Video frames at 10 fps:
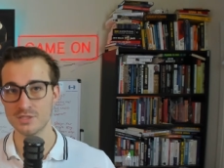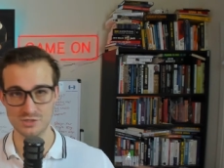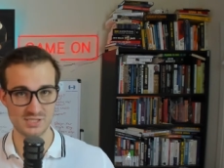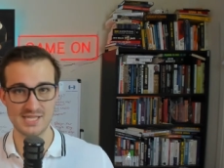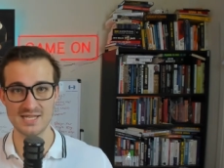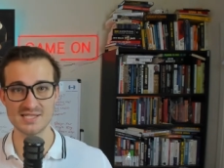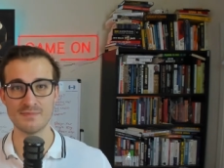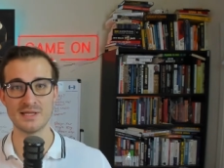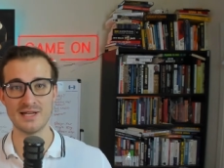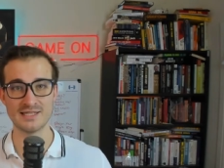You just say
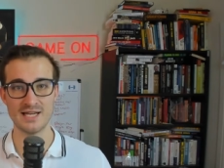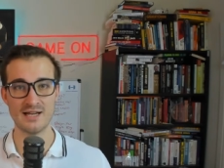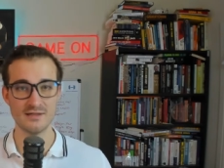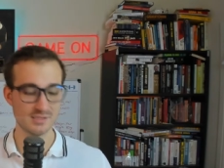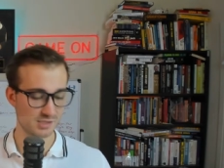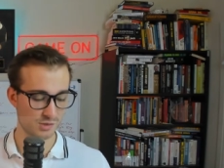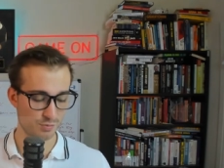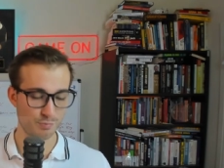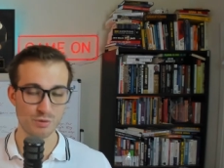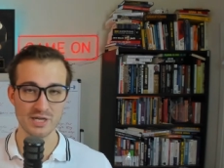something like that. It's a
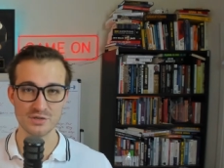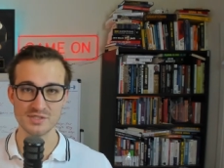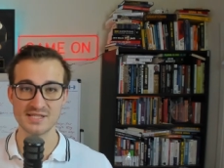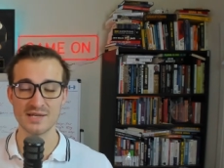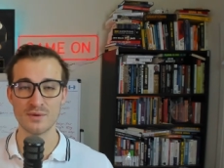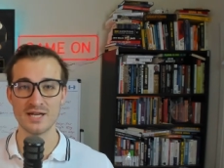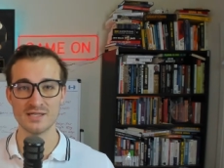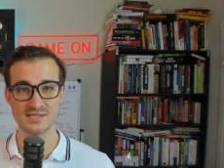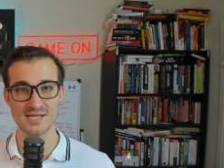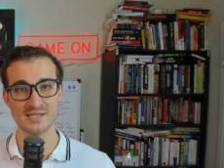pretty good segue
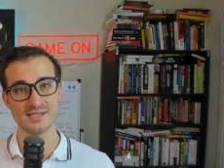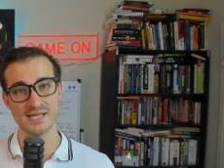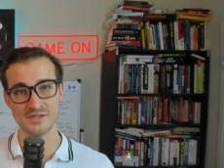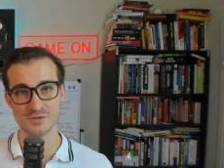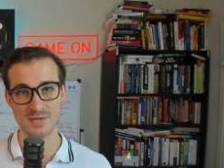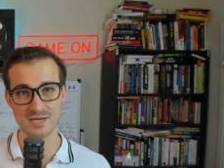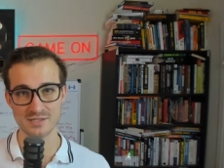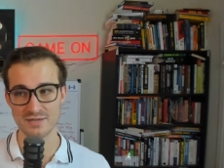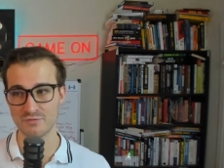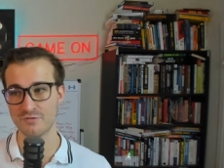to start to teach them how to
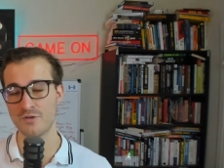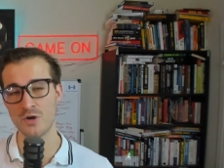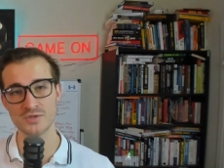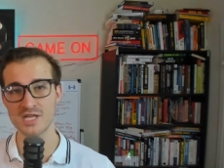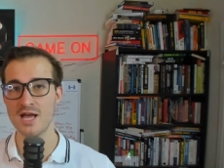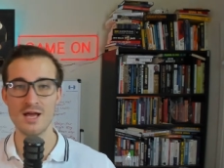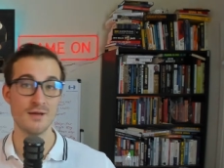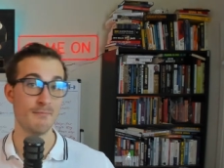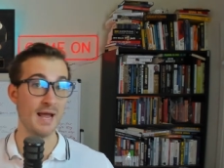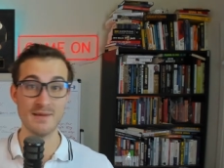give referrals.
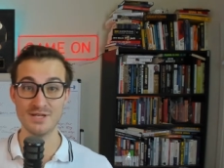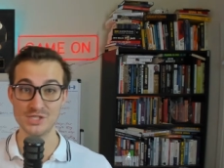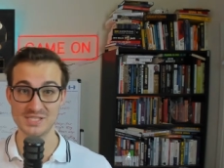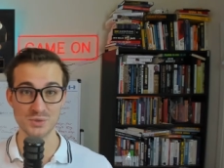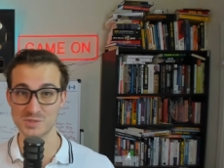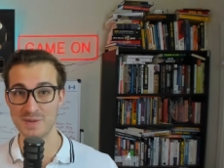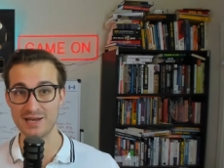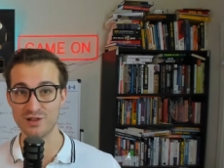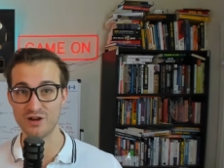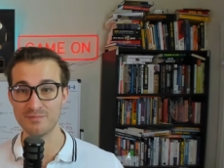Maybe you still spend
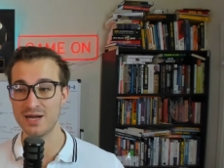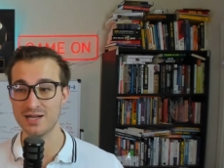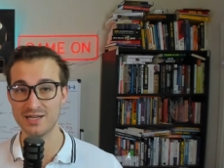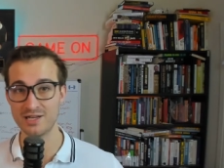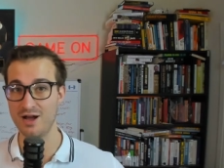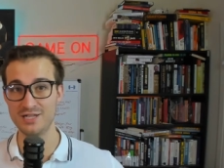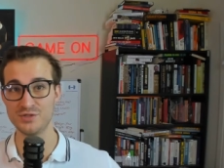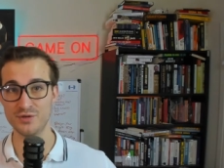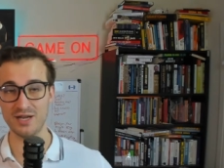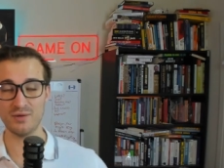a lot of marketing. I
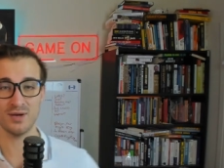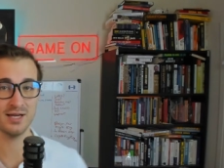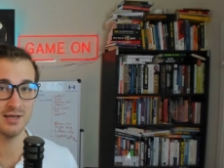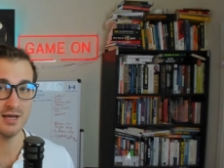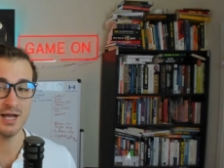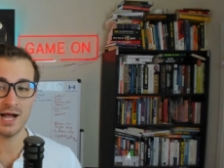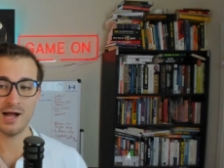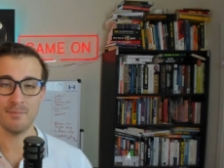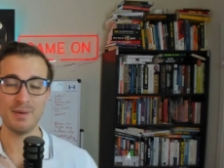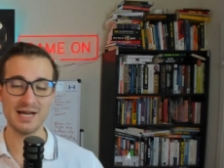do anyway,
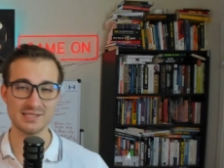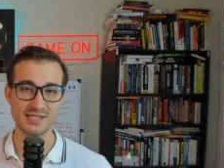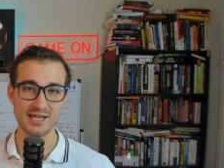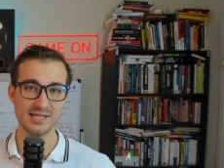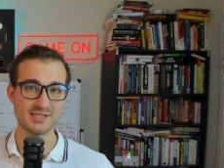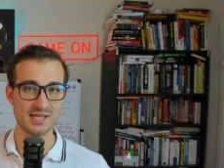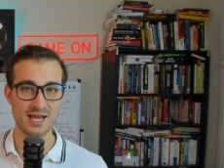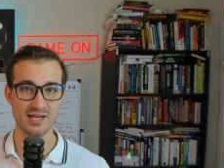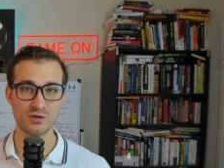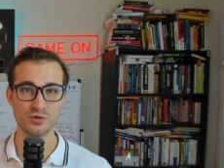uh, but it's
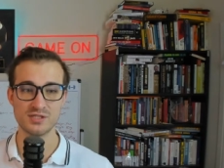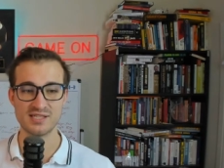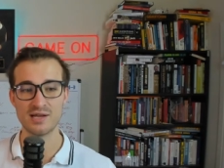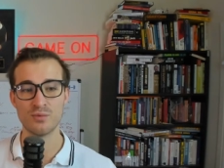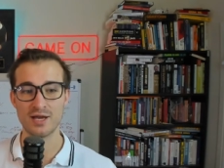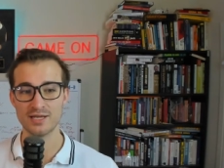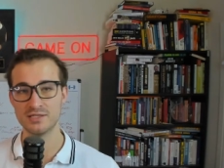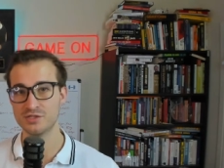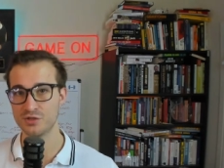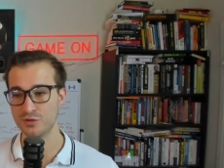a good segue
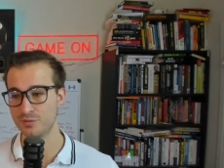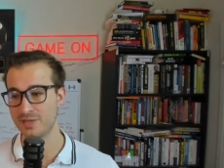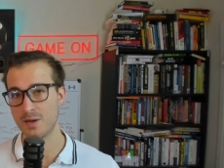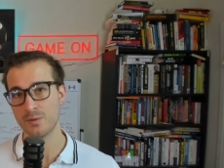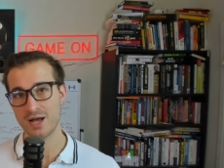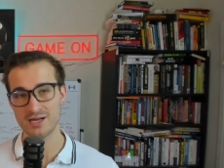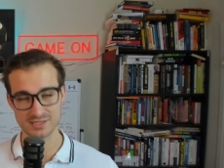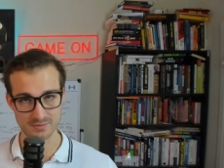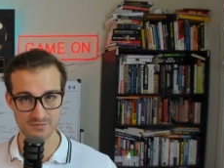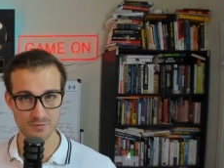to be able to
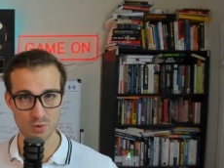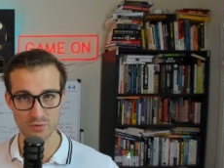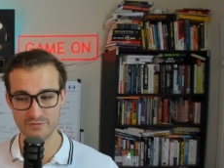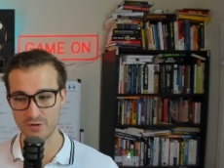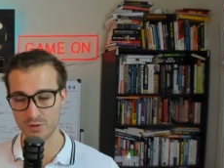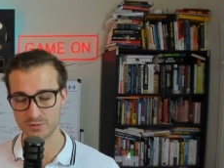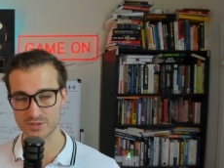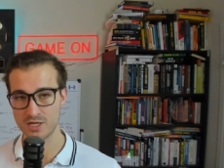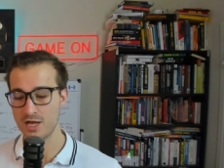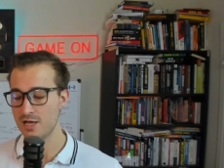ask them for more
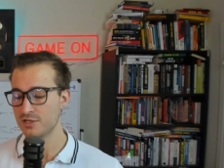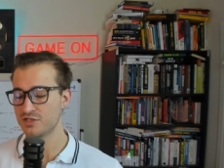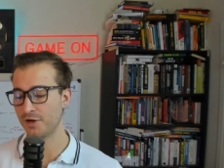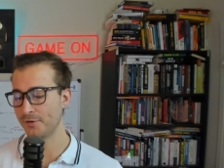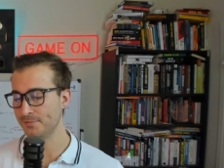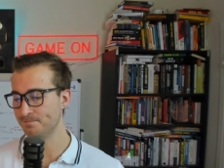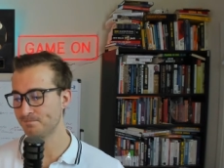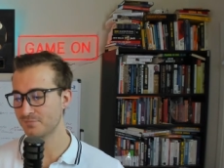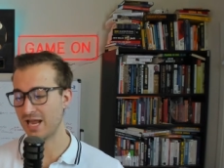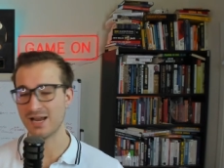referrals. So, and,
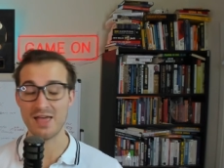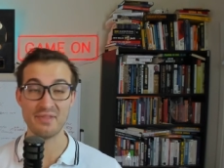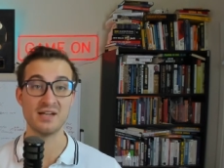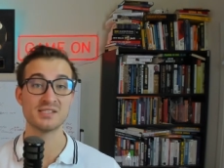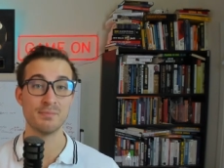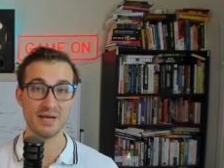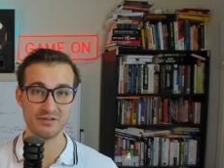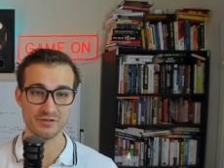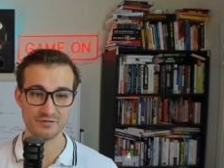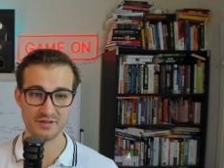and then it's a
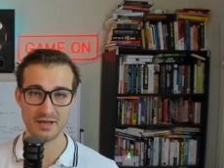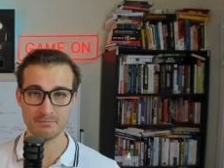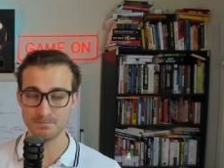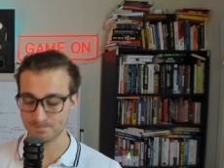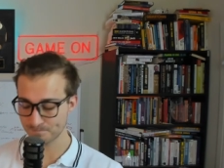benefit for them.